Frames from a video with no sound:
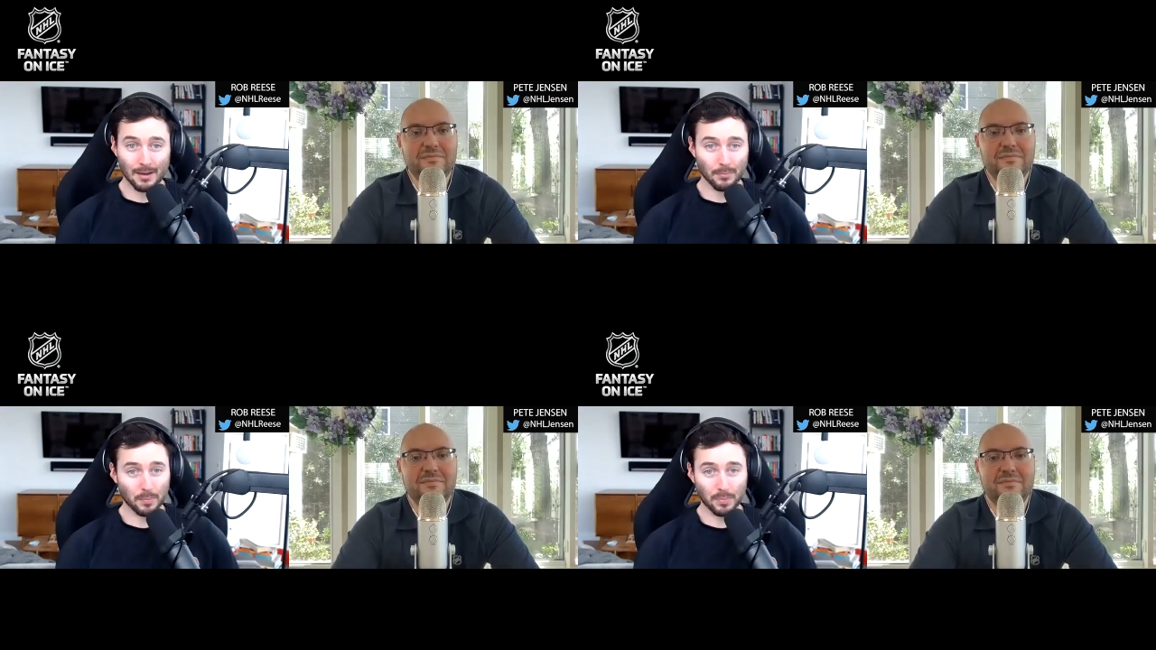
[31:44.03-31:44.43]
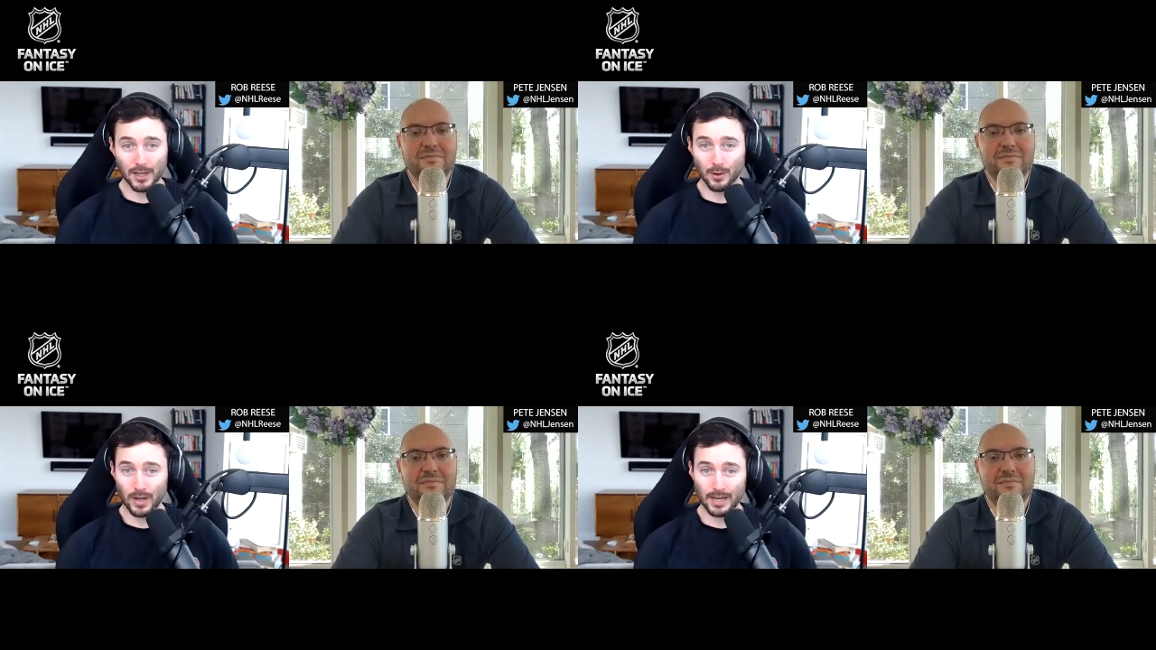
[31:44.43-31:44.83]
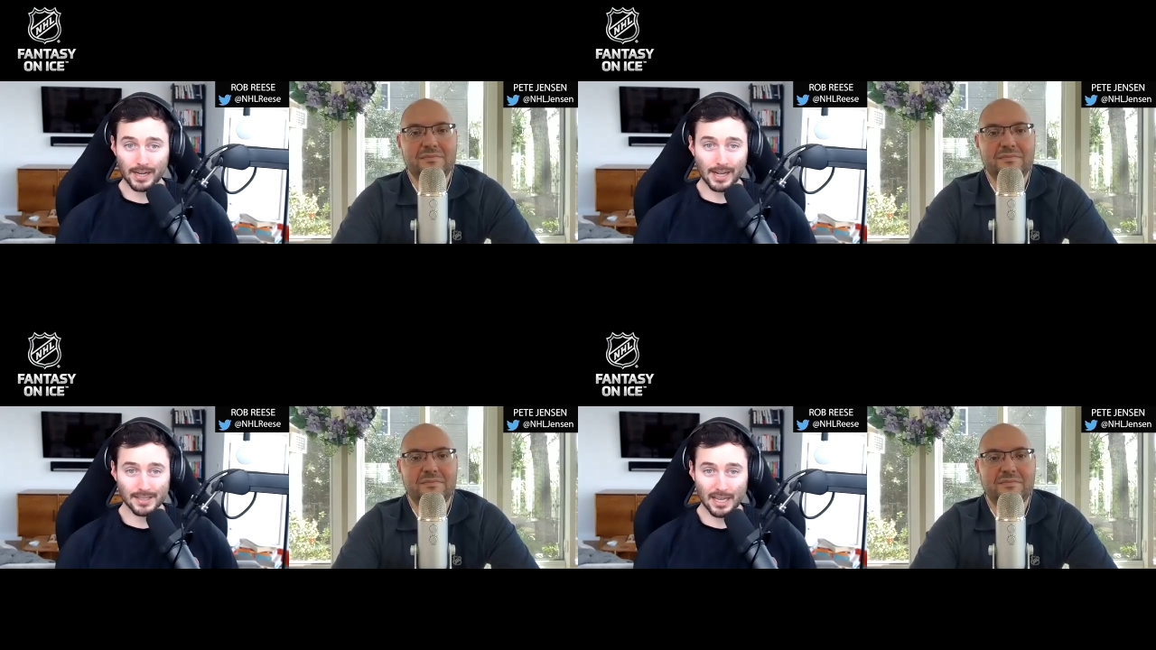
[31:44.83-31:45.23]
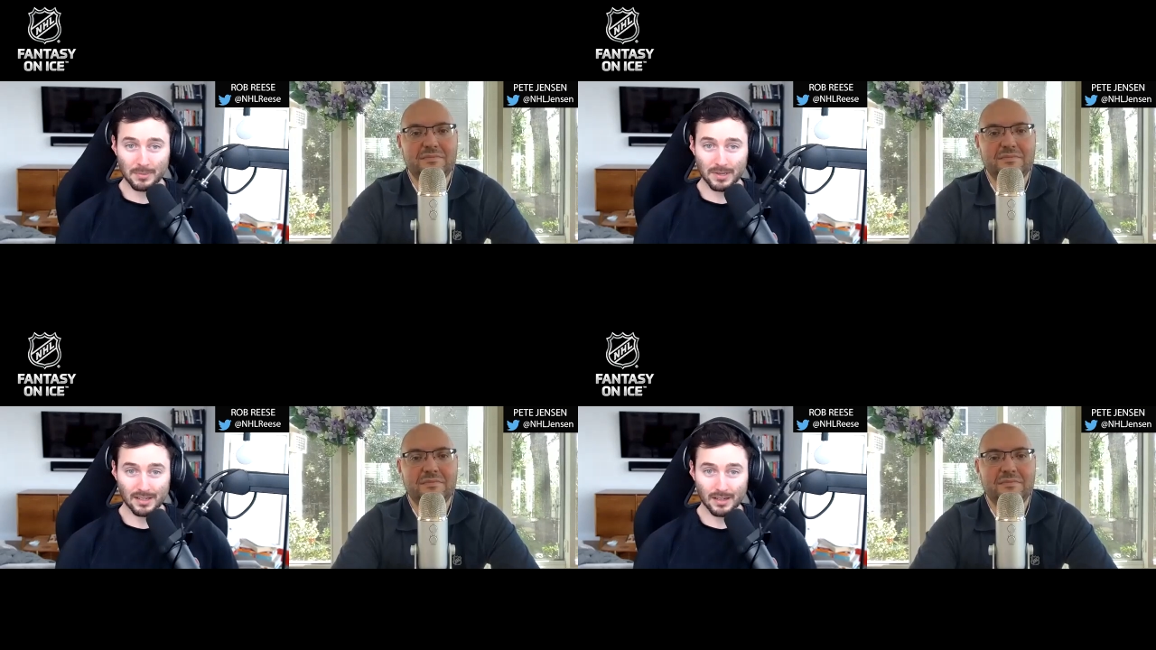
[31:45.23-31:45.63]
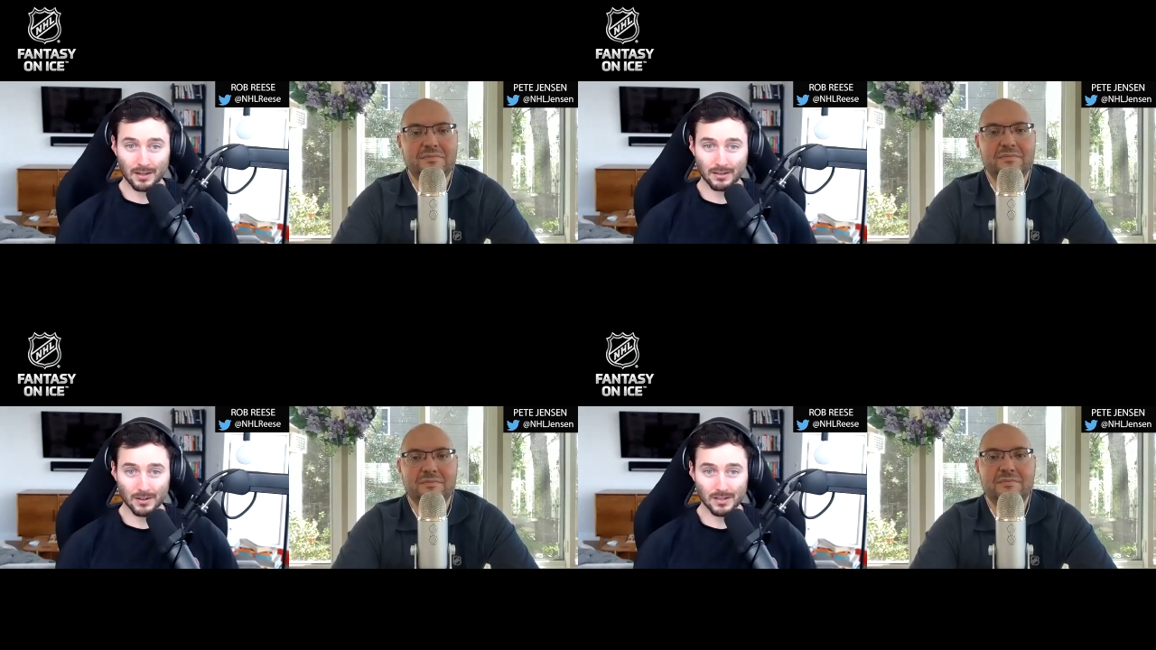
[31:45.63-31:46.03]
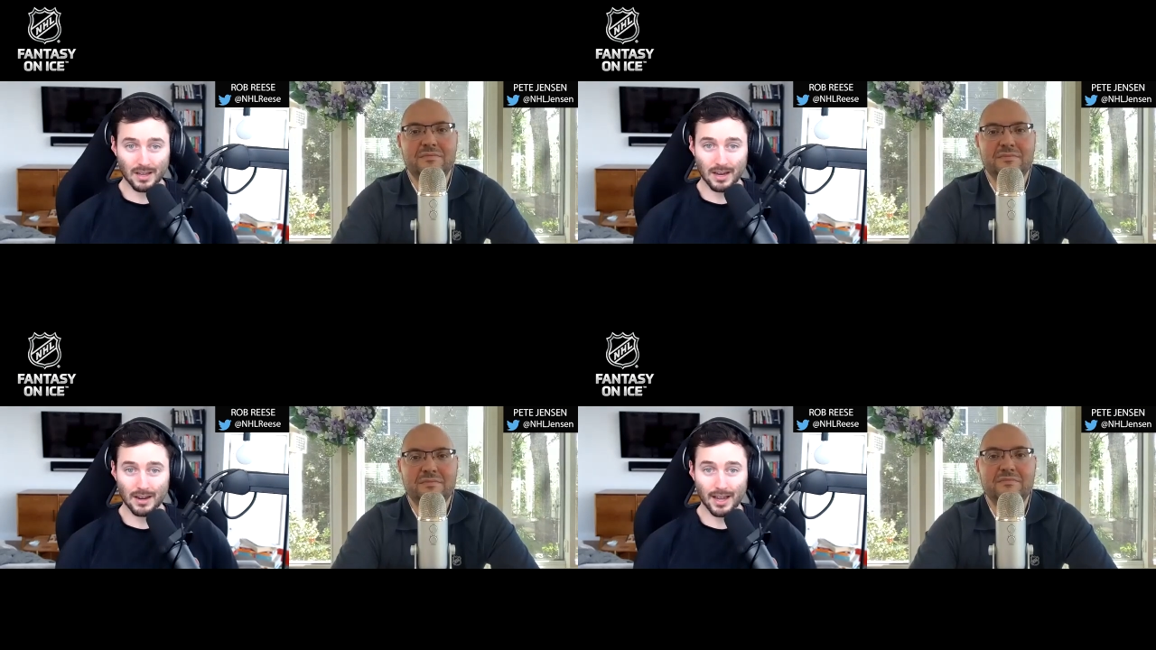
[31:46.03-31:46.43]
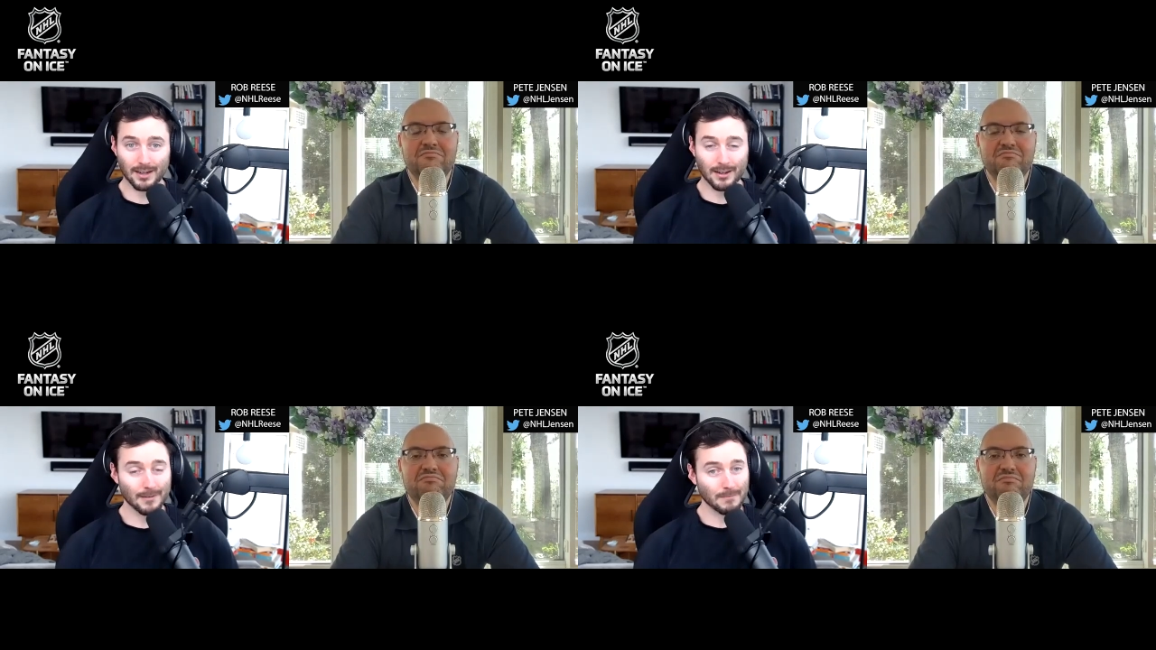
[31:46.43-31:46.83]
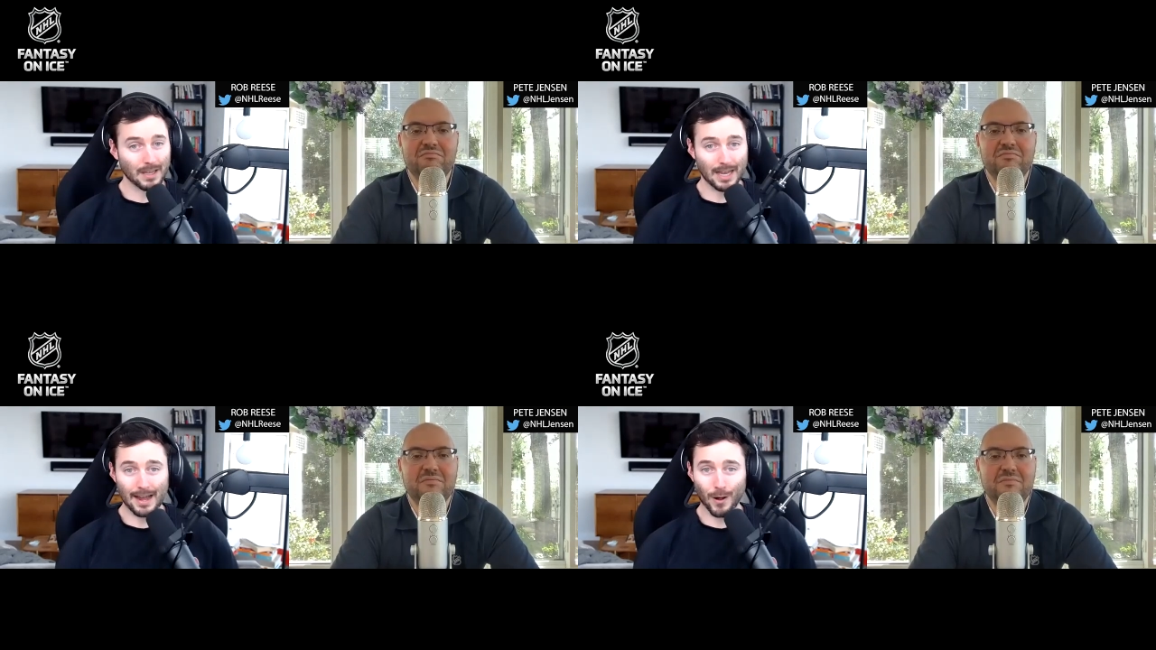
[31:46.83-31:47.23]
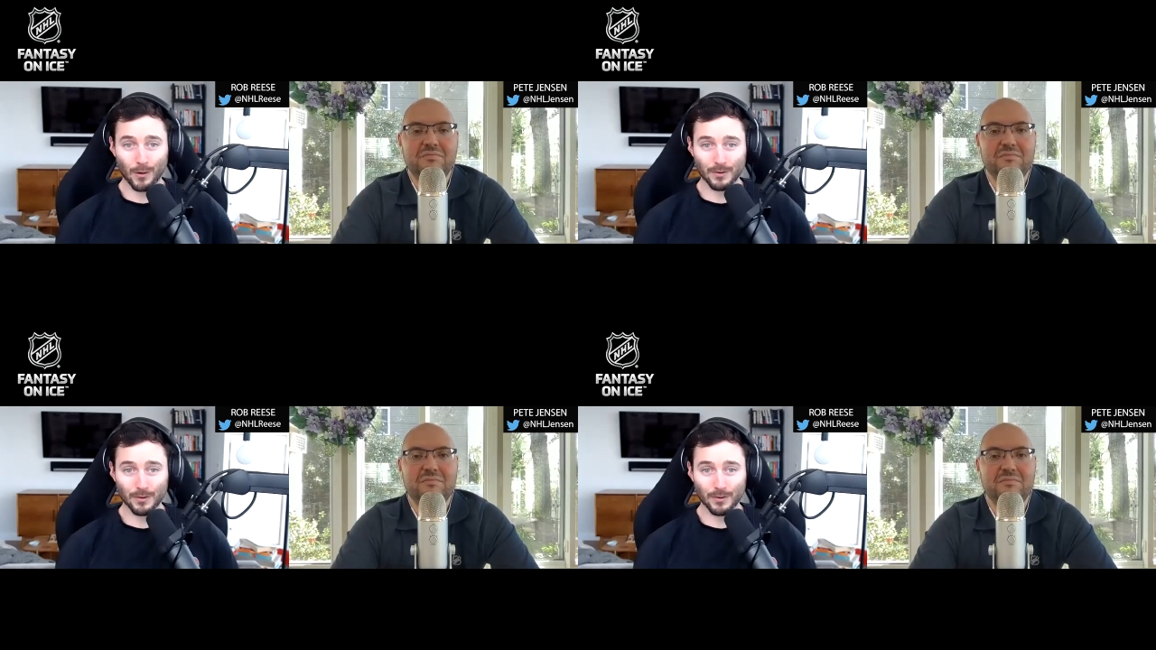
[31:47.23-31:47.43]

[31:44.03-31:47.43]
Speaker 1: but big win against Edmonton on Thursday night. And now all